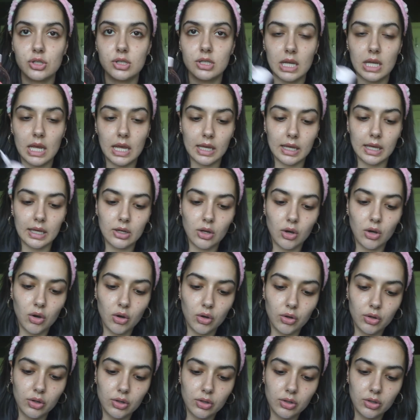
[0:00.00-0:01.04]
take it
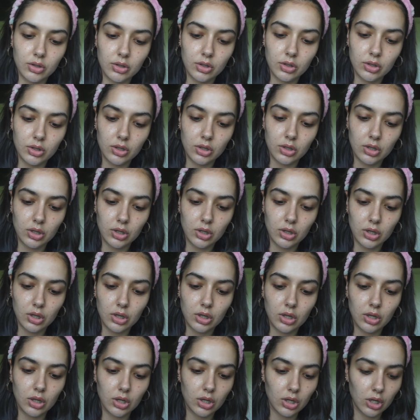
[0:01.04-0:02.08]
on
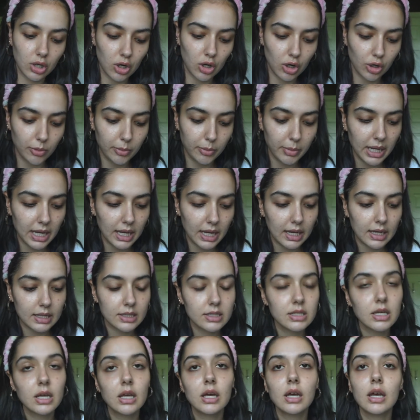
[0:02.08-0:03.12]
a cotton pad
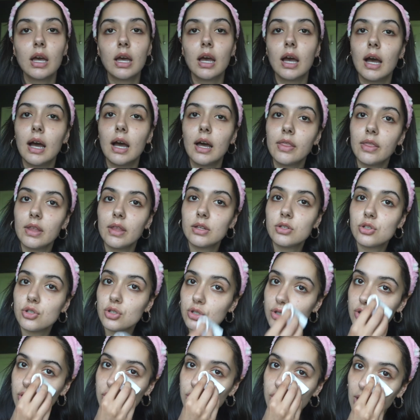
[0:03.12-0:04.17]
and then
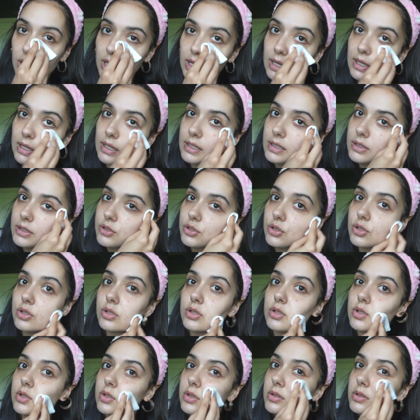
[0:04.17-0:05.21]
just gently
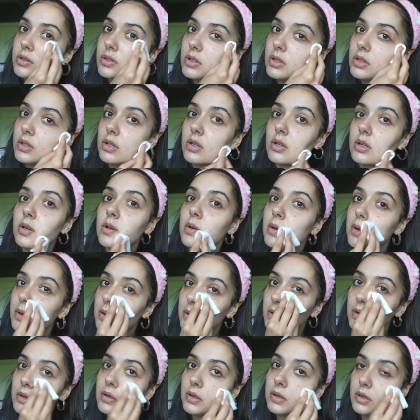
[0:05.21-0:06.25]
just
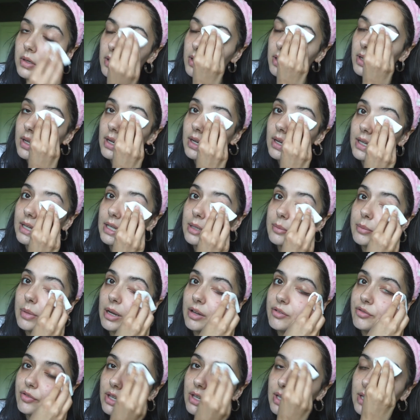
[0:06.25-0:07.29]
clean my
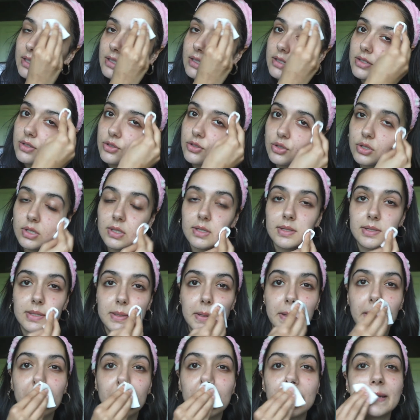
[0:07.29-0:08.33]
face, just to
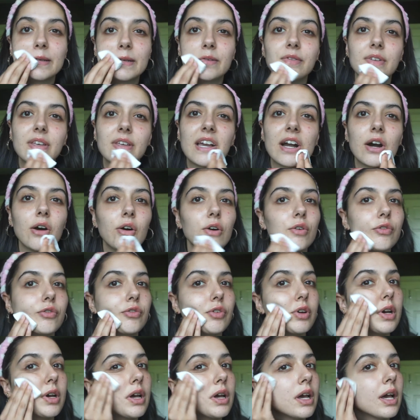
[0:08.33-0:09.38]
kind of get off
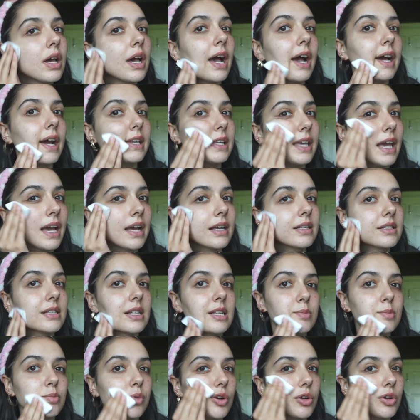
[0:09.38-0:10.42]
any excess
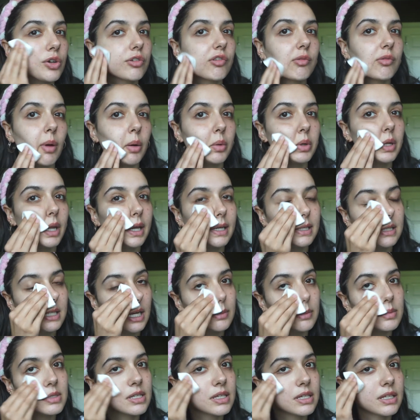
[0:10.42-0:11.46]
product from our nighttime
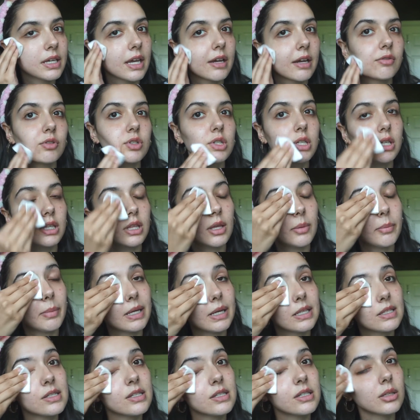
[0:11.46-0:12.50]
skincare routine that might
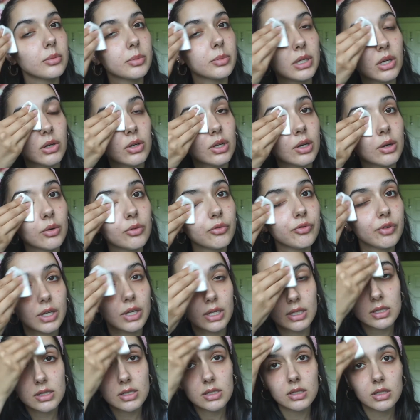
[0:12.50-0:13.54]
still be on our
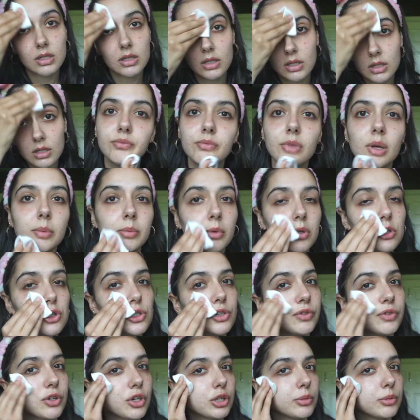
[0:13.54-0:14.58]
face. I'm not sure if you're
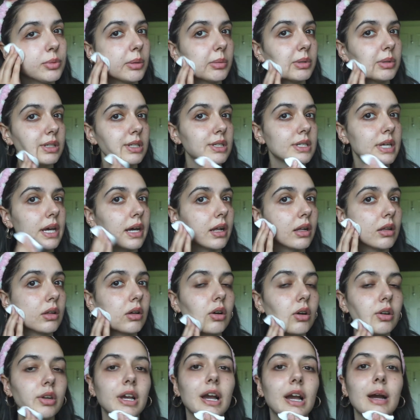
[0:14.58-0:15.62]
going to be able to tell
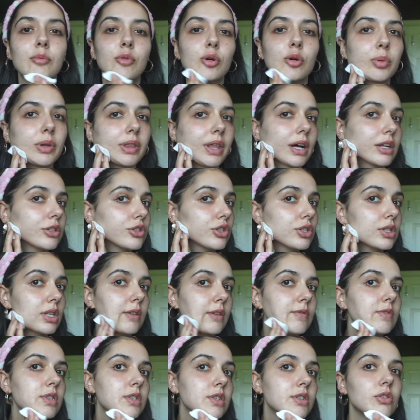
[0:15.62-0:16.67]
on camera, but that just gives
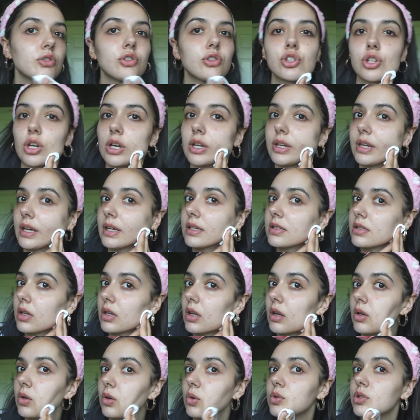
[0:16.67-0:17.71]
such a nice
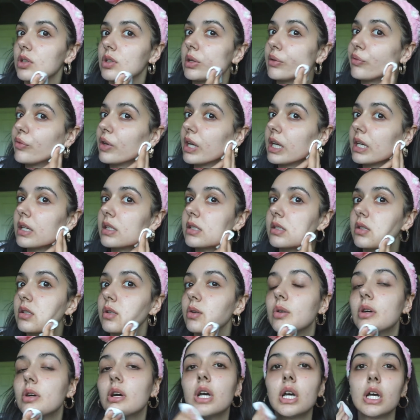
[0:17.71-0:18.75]
glow to the face. So
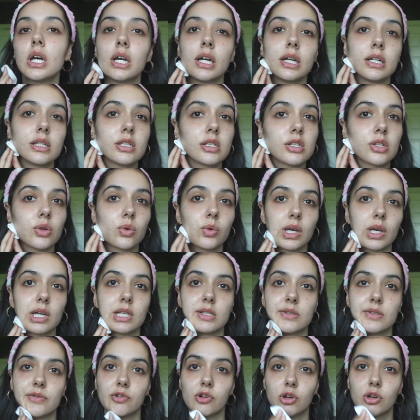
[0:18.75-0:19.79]
it's so nice
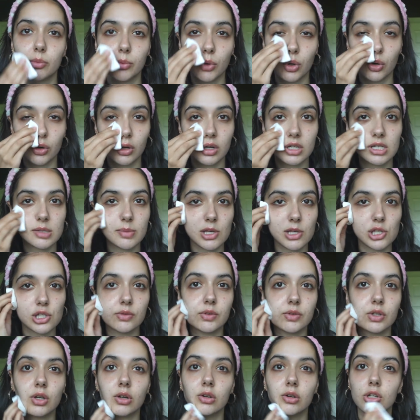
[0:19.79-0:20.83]
for on a morning, especially if you're
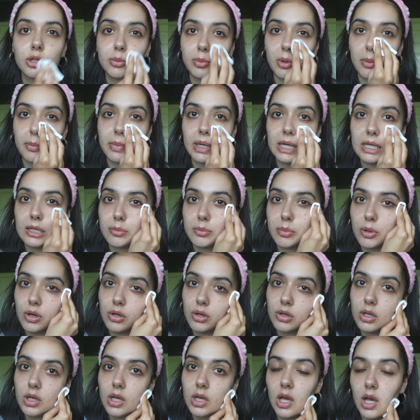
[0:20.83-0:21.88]
not going to put makeup on. It
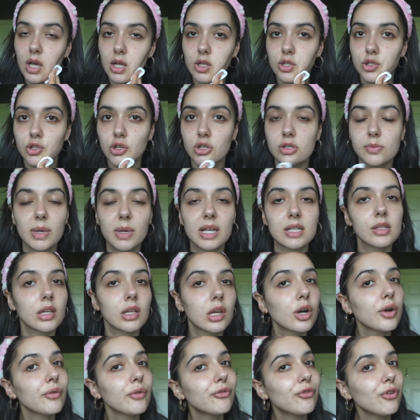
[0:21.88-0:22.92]
just makes you
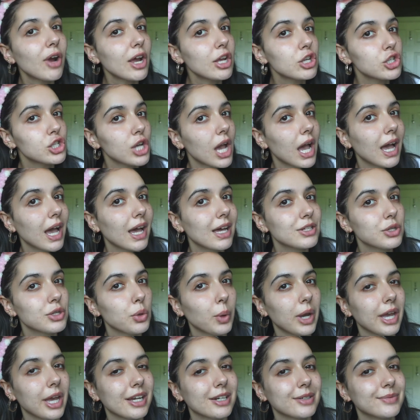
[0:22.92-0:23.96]
look fresh and
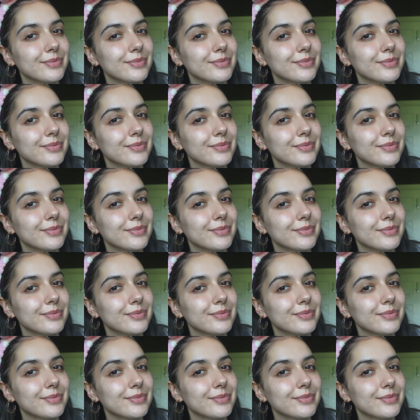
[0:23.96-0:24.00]
awake.